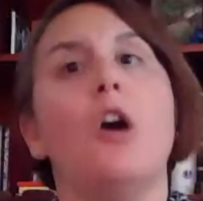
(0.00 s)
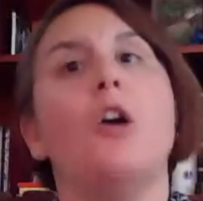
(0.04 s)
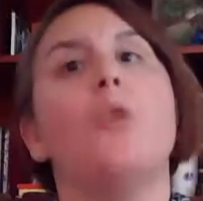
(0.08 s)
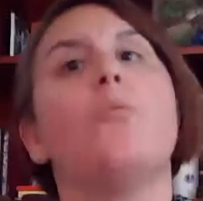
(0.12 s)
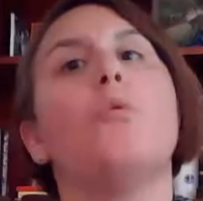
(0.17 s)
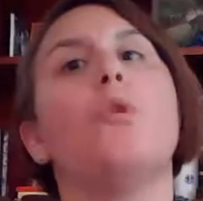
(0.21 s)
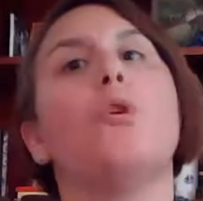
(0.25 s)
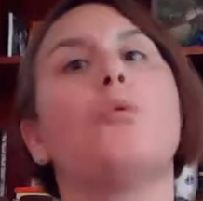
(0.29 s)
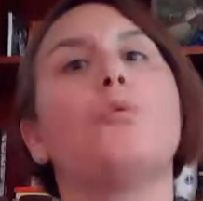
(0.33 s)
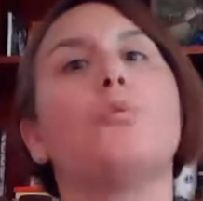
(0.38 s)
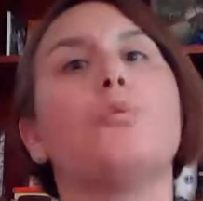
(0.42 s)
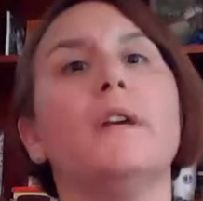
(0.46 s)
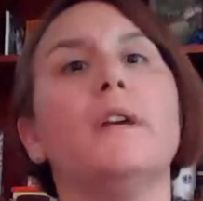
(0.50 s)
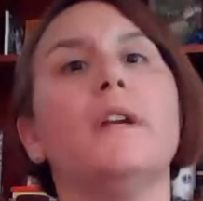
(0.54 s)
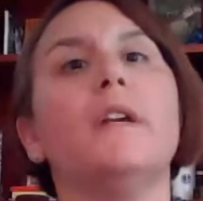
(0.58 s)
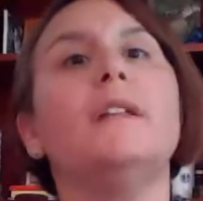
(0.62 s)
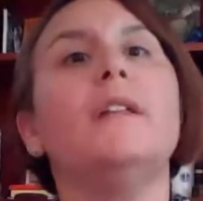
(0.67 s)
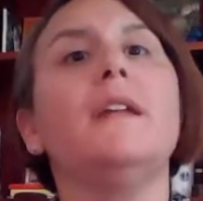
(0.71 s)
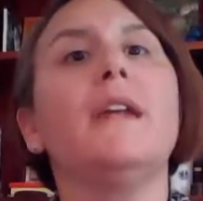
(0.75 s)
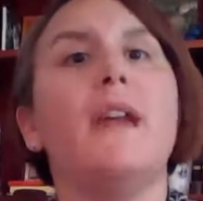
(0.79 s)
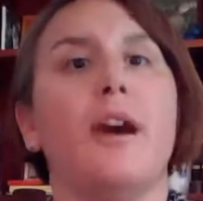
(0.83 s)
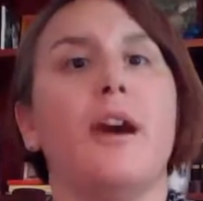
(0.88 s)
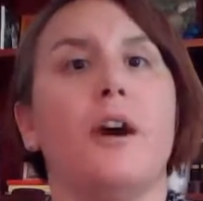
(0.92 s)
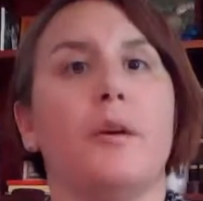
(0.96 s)
will
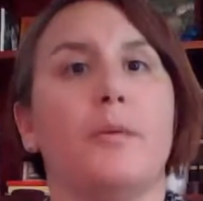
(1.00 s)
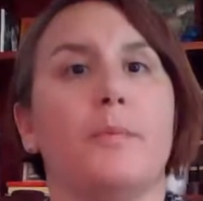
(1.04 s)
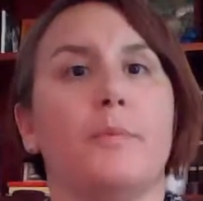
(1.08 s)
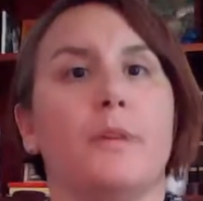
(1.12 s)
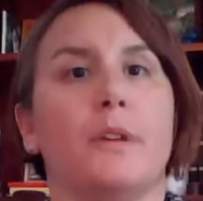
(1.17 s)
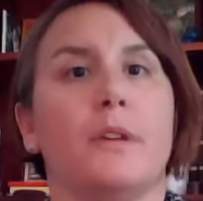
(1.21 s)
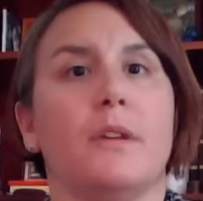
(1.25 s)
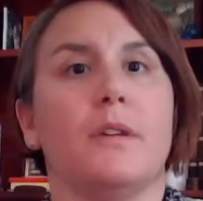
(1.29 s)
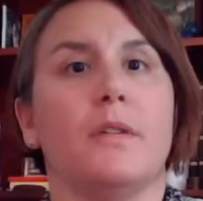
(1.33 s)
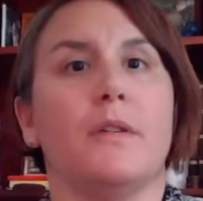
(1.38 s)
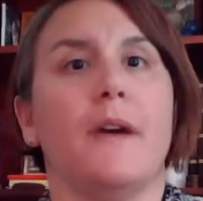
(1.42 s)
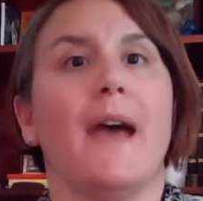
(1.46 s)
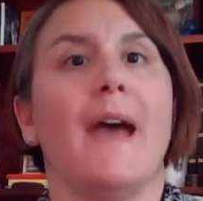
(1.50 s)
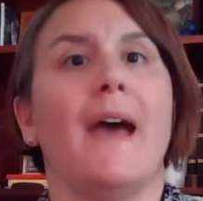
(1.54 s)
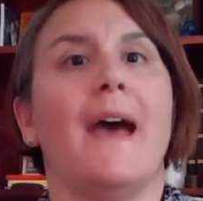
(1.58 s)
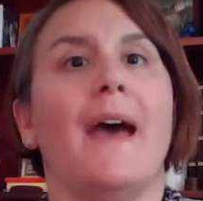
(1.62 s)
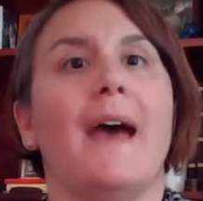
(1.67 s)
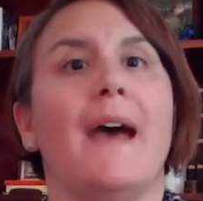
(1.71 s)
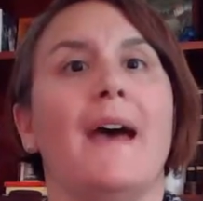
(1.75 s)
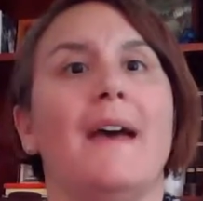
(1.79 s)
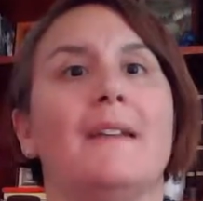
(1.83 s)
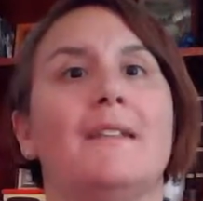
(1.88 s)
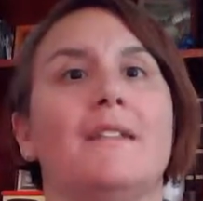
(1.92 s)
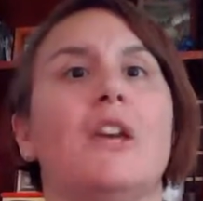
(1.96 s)
really help you
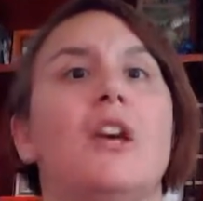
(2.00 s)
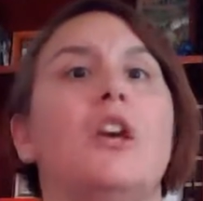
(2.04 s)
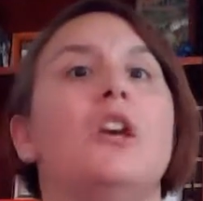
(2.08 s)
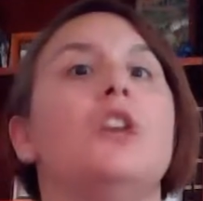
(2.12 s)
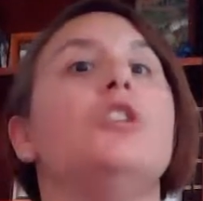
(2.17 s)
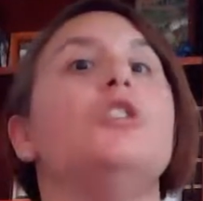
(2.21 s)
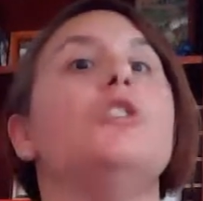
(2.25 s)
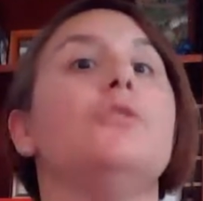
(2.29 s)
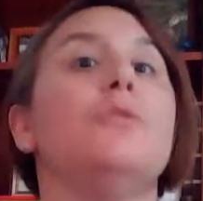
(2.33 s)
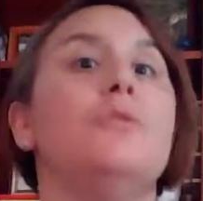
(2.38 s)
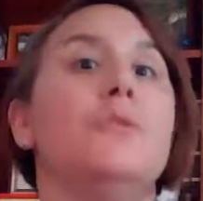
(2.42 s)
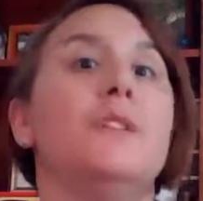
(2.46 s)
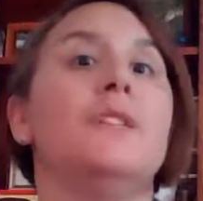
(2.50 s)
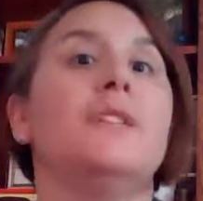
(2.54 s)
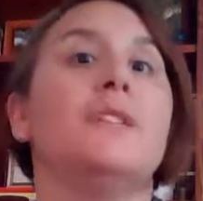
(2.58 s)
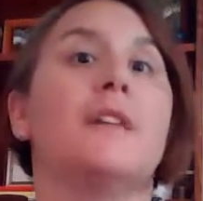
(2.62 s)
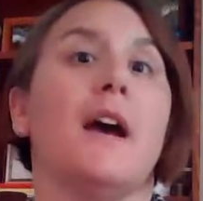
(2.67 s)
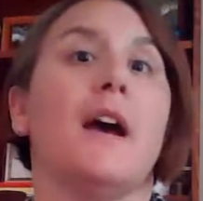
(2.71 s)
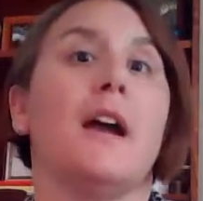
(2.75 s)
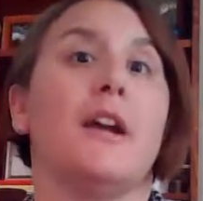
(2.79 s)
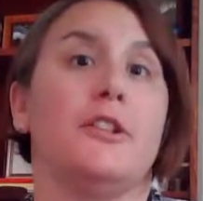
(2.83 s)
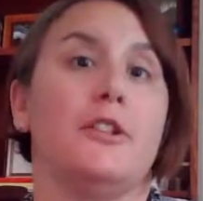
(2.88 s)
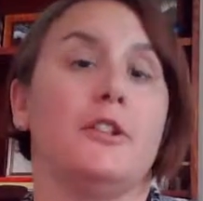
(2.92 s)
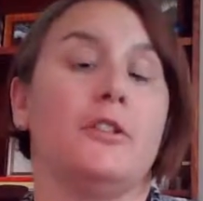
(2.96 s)
as you
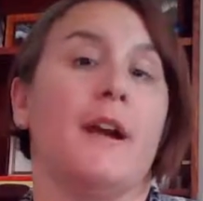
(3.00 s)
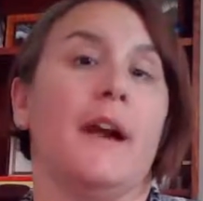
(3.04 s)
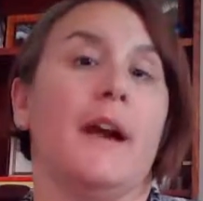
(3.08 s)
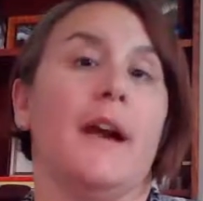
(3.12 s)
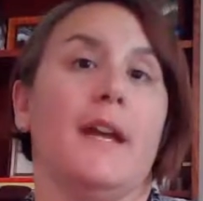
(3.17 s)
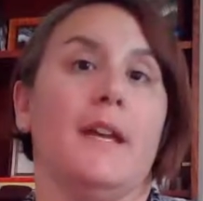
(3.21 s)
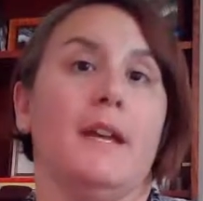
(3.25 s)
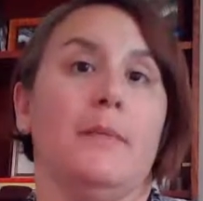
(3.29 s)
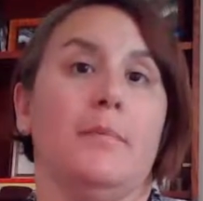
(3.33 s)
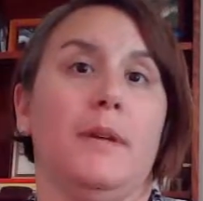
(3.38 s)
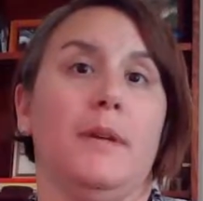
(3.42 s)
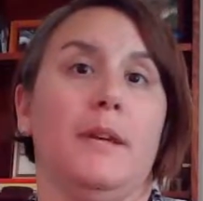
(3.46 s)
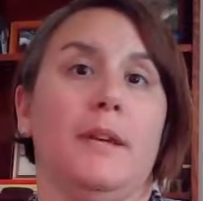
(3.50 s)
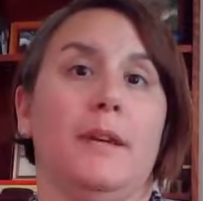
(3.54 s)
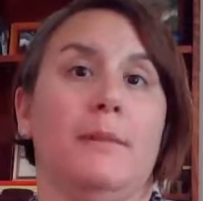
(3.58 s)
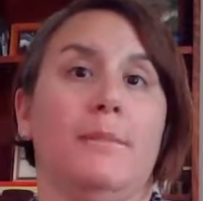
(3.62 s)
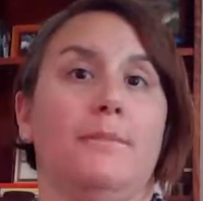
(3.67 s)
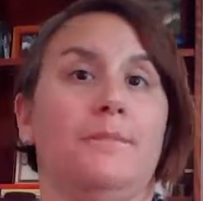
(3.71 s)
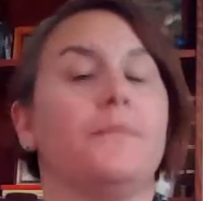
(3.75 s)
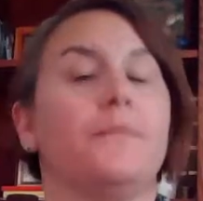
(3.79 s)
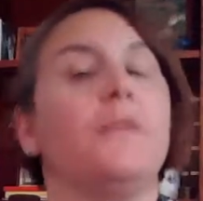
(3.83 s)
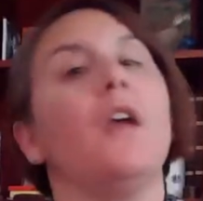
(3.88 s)
design your IEP.